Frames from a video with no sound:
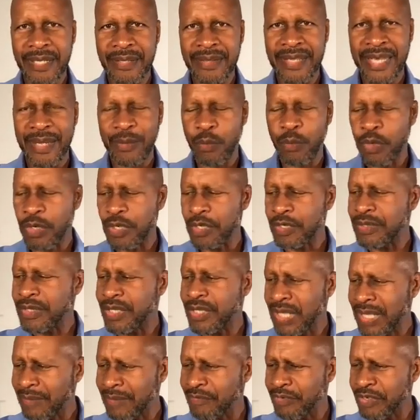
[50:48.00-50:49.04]
they were
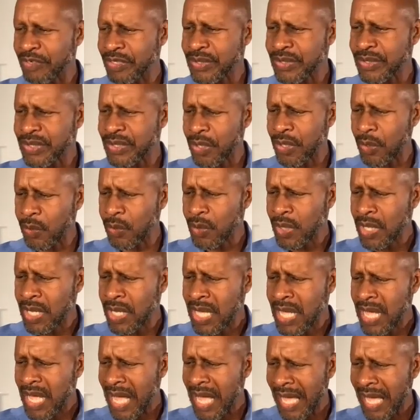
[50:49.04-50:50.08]
delivered. So
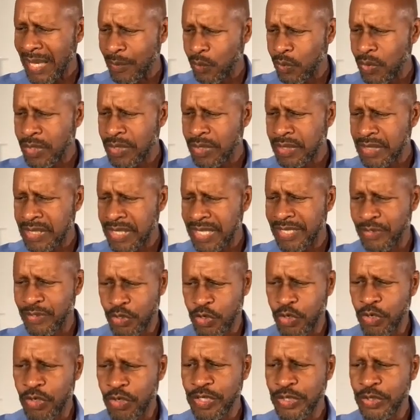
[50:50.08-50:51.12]
I would
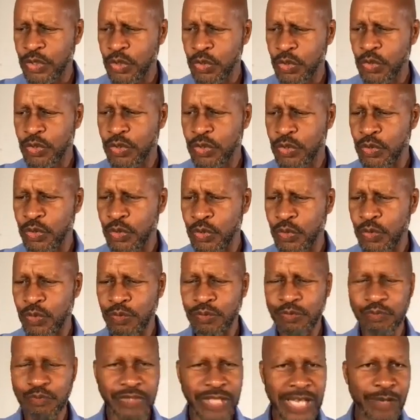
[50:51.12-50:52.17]
encourage you
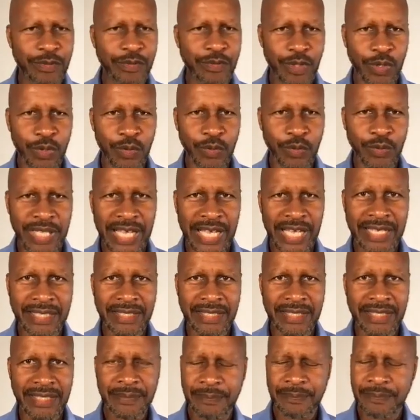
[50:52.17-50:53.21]
to download
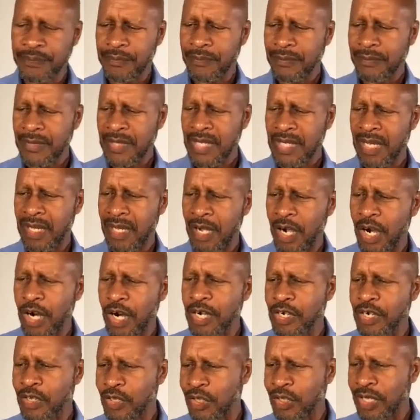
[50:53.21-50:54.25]
that
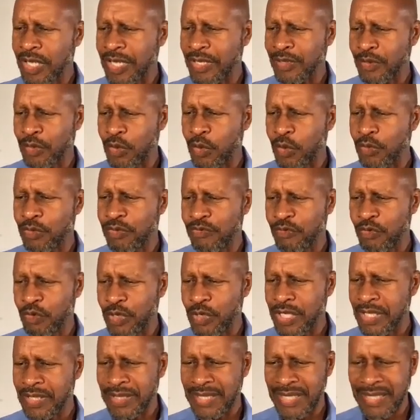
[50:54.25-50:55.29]
article and go
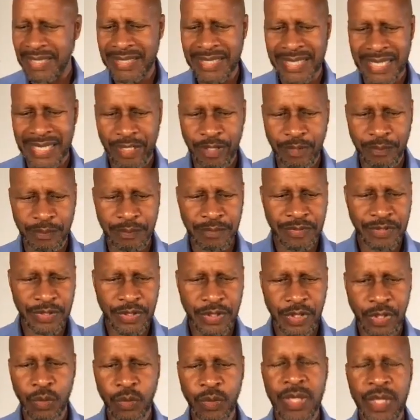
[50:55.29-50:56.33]
through it in detail.
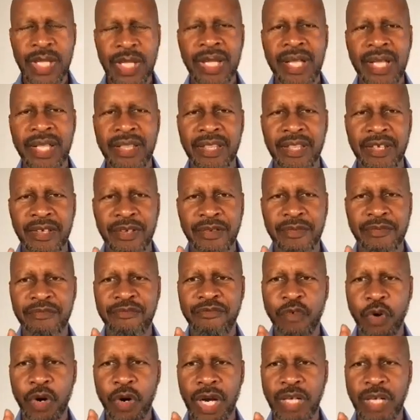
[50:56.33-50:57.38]
So the
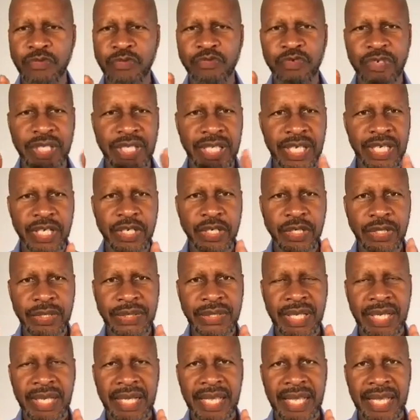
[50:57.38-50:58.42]
400
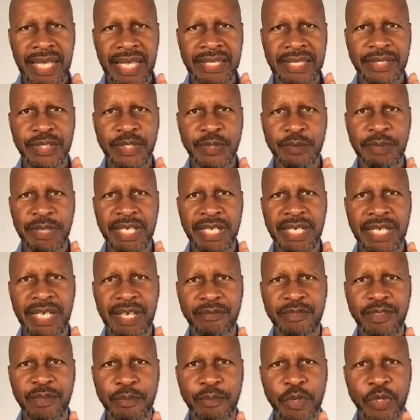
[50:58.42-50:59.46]
years is speaking
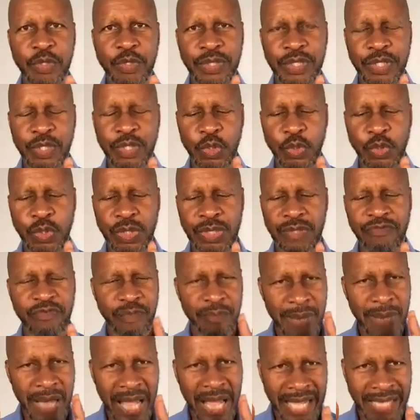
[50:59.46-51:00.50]
of the persecution
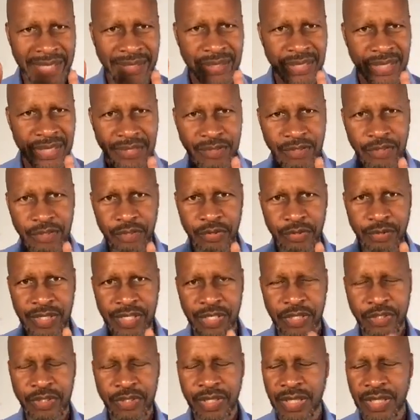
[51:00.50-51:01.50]
from Isaac to their